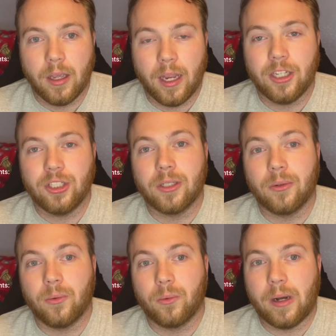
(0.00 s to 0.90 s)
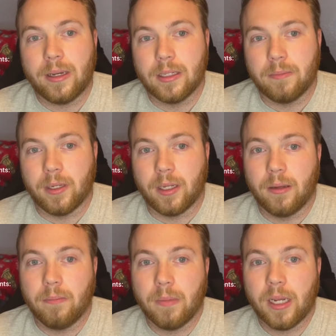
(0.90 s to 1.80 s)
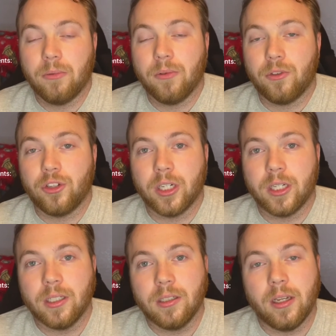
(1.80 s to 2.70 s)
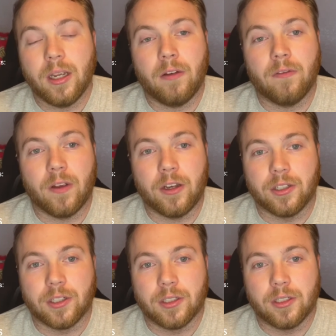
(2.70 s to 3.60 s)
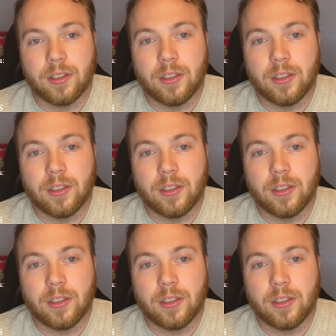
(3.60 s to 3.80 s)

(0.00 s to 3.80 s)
Aging Recipe, made with chicken and veggies.